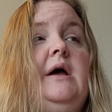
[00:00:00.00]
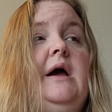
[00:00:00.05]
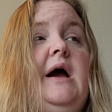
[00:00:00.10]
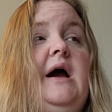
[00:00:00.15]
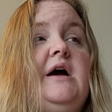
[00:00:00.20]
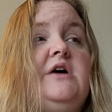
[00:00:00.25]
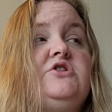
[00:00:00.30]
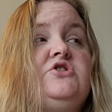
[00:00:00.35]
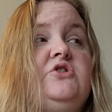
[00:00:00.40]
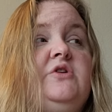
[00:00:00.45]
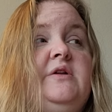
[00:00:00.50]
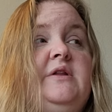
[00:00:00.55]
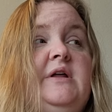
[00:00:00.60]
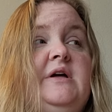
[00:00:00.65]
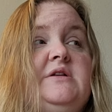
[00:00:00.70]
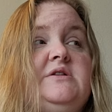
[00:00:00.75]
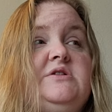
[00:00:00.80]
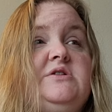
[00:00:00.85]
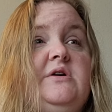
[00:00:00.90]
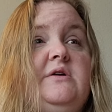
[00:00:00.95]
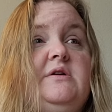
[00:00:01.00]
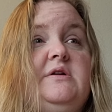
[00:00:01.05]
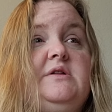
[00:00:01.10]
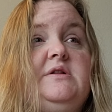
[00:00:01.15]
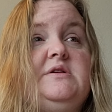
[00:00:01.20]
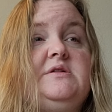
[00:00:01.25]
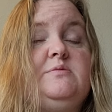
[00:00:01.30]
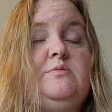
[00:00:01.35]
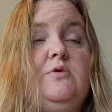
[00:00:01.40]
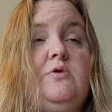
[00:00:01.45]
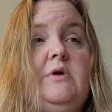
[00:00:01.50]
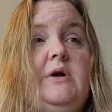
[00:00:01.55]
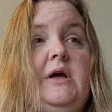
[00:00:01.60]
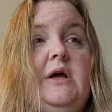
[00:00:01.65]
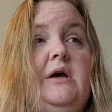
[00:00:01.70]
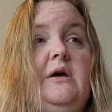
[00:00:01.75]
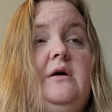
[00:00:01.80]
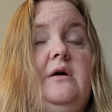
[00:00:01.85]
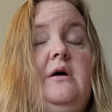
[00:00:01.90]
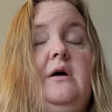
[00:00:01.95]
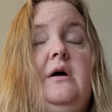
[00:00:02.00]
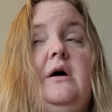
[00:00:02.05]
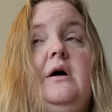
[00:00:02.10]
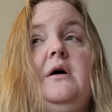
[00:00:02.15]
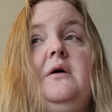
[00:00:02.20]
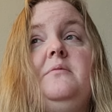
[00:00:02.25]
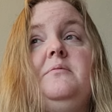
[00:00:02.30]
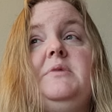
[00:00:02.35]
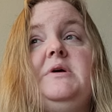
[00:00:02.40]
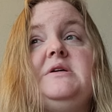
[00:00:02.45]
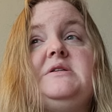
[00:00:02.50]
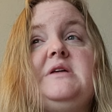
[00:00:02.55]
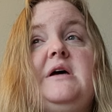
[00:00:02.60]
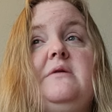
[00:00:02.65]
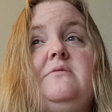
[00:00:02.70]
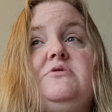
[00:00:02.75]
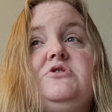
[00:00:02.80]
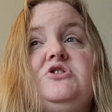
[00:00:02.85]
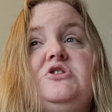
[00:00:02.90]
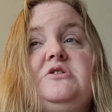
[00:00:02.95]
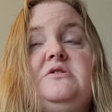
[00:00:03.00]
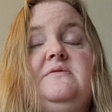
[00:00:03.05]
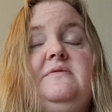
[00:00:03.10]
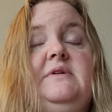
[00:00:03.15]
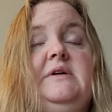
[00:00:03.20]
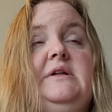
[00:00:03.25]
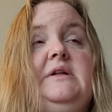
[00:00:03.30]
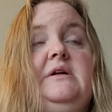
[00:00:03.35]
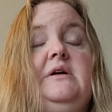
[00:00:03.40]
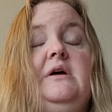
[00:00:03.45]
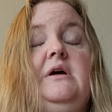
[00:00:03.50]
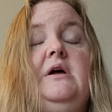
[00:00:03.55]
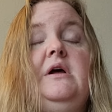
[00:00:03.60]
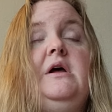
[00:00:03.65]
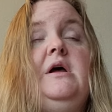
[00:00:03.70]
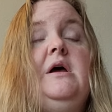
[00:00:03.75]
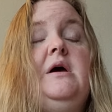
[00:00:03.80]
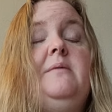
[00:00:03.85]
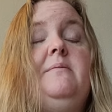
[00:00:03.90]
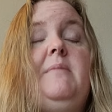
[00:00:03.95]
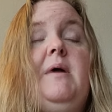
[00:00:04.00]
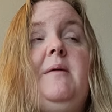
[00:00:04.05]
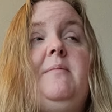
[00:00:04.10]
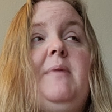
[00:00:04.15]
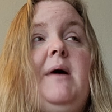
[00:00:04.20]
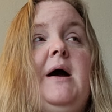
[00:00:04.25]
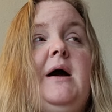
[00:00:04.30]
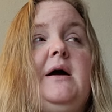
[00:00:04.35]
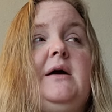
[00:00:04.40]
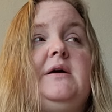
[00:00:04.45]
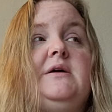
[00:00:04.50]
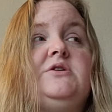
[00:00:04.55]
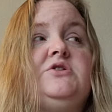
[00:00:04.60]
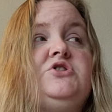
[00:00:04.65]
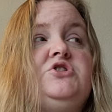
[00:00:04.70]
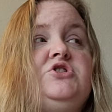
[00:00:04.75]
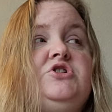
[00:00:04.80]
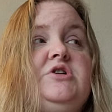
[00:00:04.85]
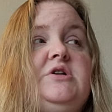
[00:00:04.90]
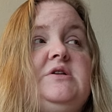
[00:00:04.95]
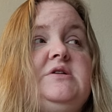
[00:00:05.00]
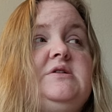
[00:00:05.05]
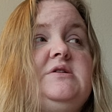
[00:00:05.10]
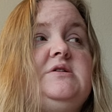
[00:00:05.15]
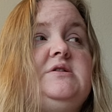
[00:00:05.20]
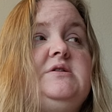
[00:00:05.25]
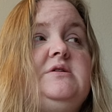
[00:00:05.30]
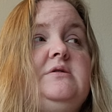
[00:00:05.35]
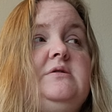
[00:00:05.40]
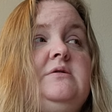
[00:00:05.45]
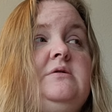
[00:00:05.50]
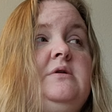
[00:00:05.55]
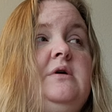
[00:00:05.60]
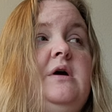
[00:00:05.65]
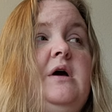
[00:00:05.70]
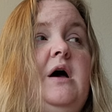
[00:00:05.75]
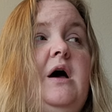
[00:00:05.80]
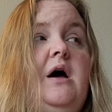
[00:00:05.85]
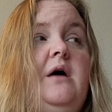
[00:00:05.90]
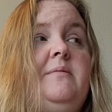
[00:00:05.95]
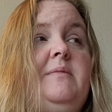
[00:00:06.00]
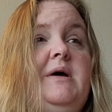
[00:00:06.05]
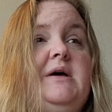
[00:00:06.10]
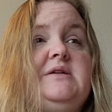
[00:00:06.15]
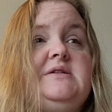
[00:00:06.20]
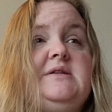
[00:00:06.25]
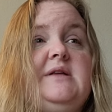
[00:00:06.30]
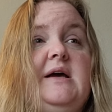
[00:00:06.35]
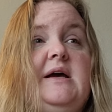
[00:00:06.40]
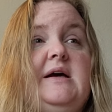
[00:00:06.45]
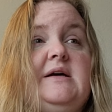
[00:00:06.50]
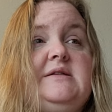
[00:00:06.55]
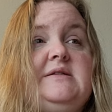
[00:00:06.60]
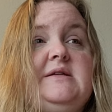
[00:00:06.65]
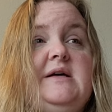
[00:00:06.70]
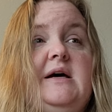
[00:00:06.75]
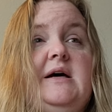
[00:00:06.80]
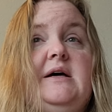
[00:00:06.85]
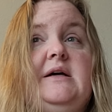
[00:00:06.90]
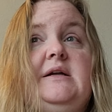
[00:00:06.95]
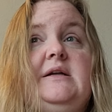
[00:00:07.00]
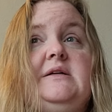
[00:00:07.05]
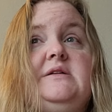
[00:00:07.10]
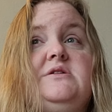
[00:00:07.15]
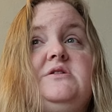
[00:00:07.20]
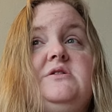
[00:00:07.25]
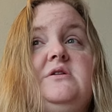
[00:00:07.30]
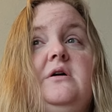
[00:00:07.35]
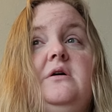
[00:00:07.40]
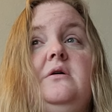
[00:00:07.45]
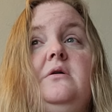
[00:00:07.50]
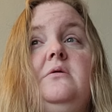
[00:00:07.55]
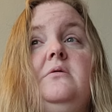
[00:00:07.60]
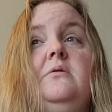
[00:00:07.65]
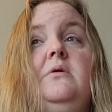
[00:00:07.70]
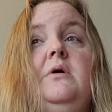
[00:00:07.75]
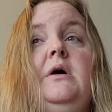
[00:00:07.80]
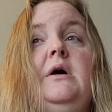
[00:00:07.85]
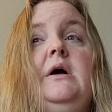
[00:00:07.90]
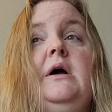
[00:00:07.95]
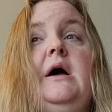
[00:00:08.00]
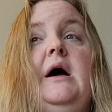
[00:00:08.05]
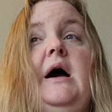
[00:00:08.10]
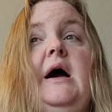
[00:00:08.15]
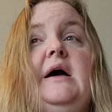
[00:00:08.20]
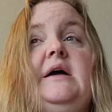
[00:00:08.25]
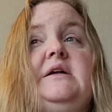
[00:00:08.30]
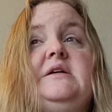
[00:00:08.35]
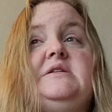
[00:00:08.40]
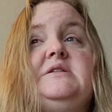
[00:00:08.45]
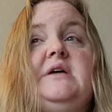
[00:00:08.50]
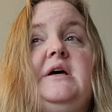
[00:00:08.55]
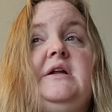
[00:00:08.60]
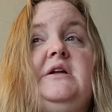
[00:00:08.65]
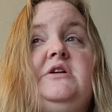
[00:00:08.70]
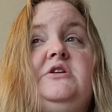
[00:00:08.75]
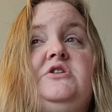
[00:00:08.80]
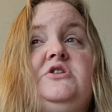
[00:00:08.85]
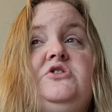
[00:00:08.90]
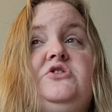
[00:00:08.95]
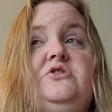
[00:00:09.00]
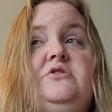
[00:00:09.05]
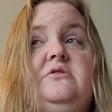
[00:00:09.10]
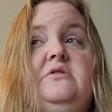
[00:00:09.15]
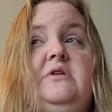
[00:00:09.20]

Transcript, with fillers: Actually, that started this morning because um, I was just feeling my back is just a mess, like I said, and so I decided to do,